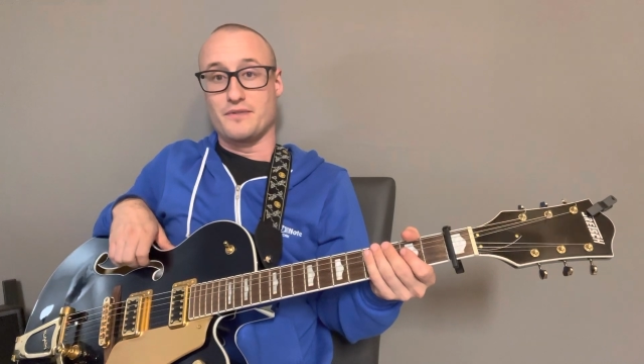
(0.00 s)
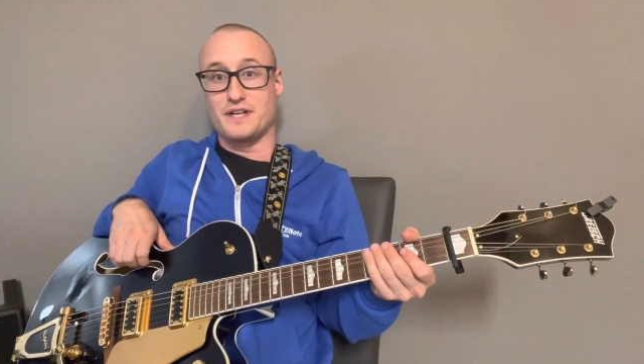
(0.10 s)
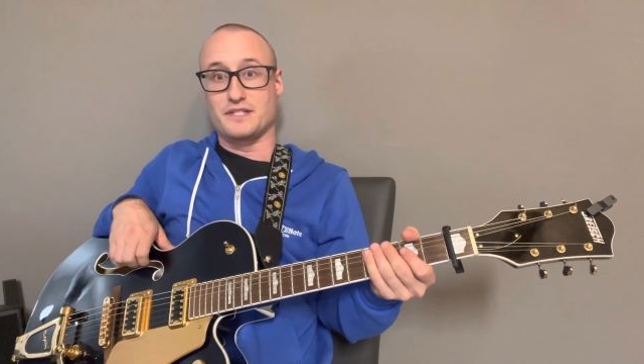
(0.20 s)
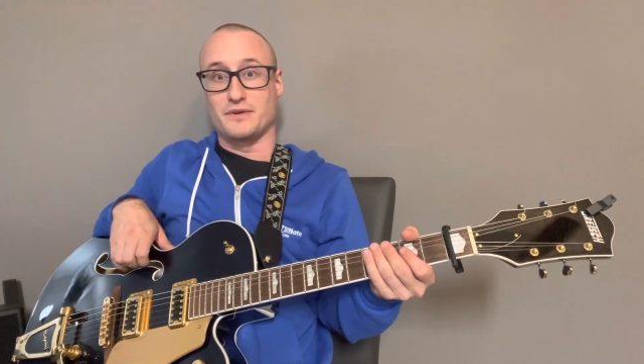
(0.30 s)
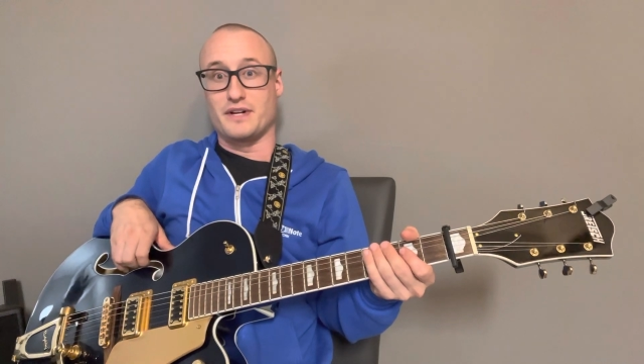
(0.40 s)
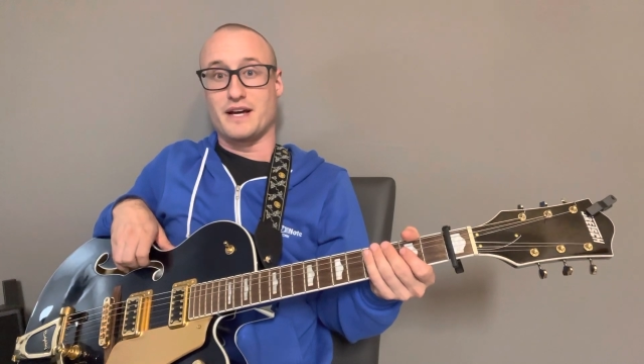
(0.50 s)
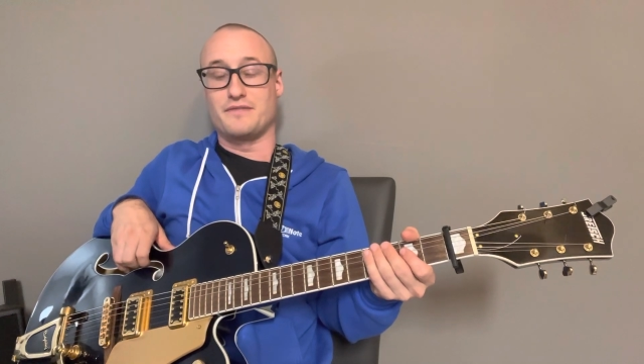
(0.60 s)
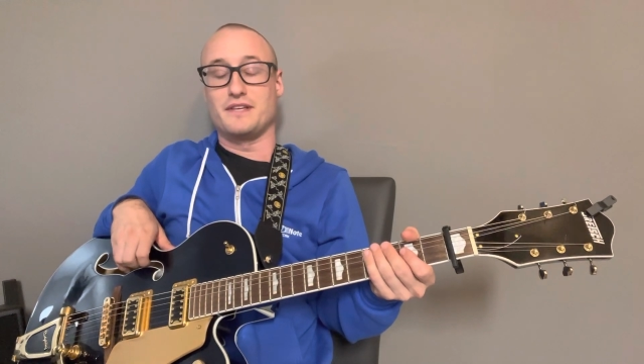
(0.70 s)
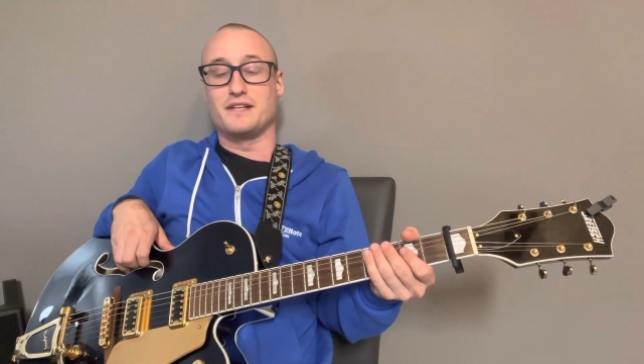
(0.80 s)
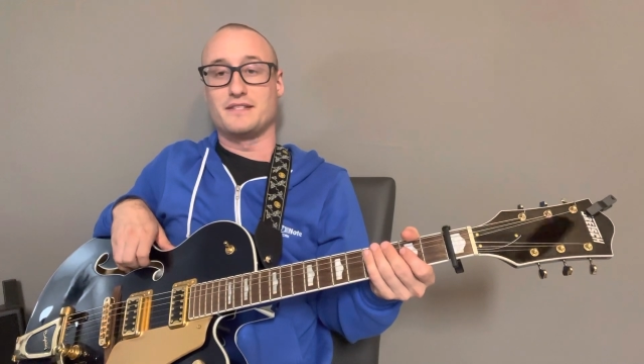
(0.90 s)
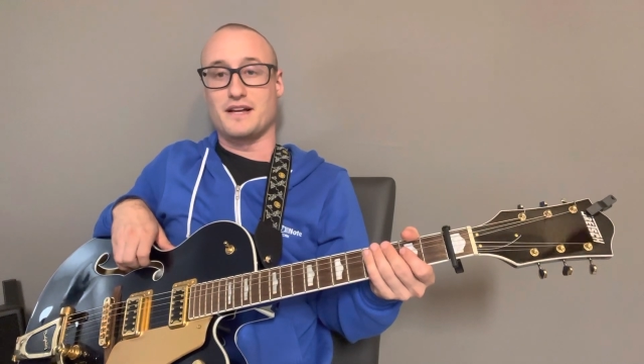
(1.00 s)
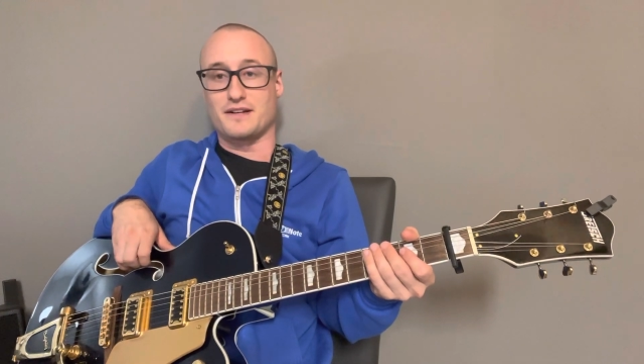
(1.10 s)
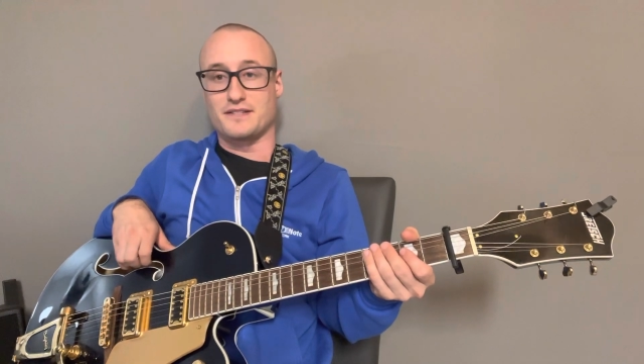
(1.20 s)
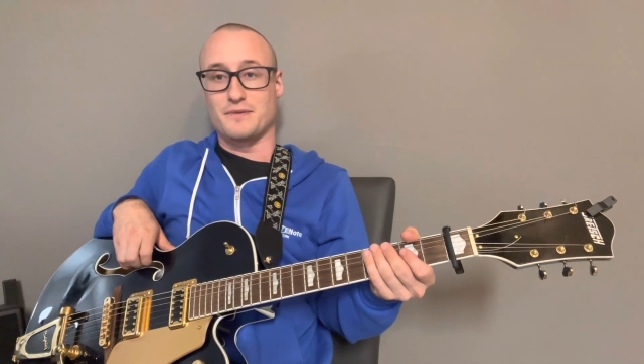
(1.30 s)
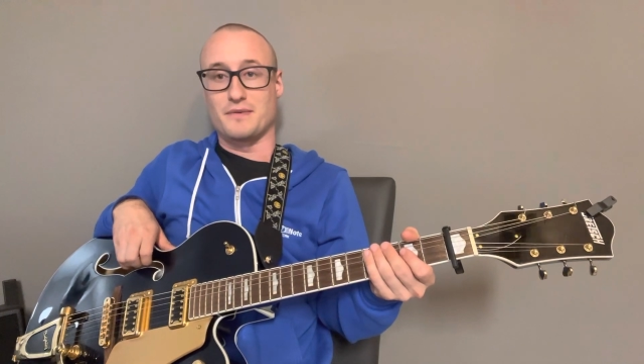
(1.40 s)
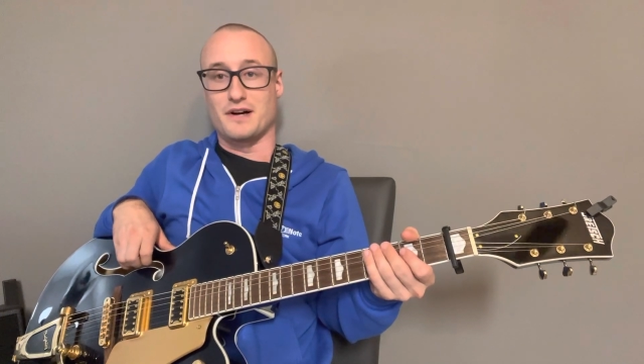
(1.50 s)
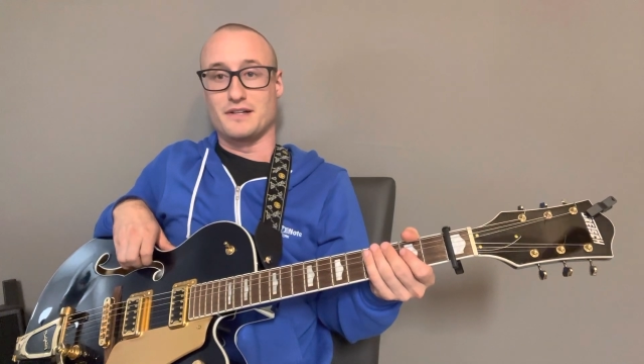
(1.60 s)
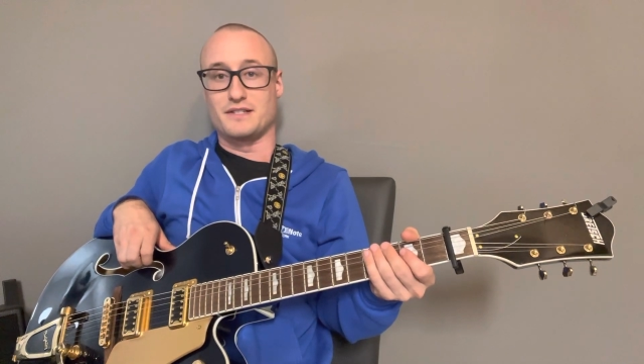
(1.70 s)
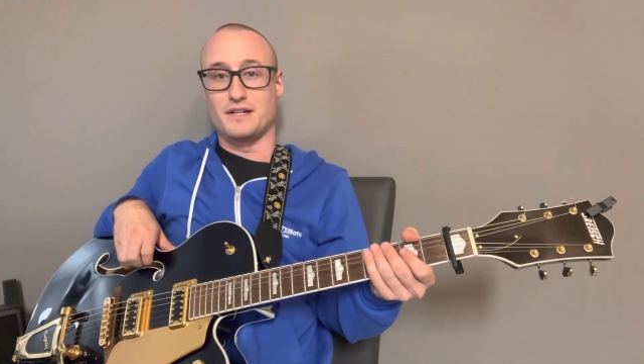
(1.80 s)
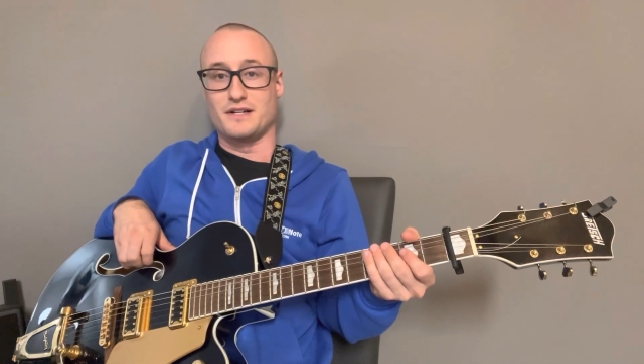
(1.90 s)
that's going to have the exact same
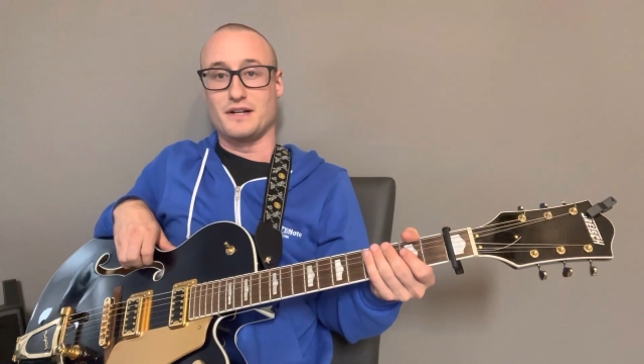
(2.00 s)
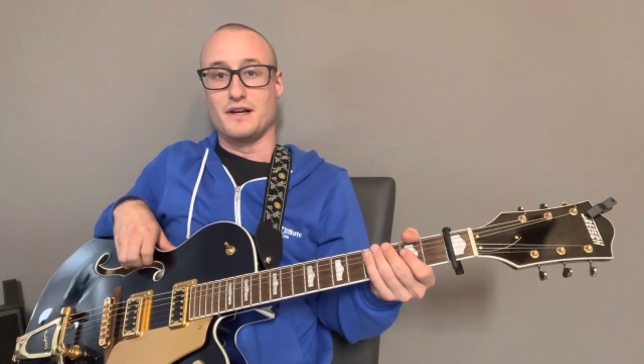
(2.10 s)
content,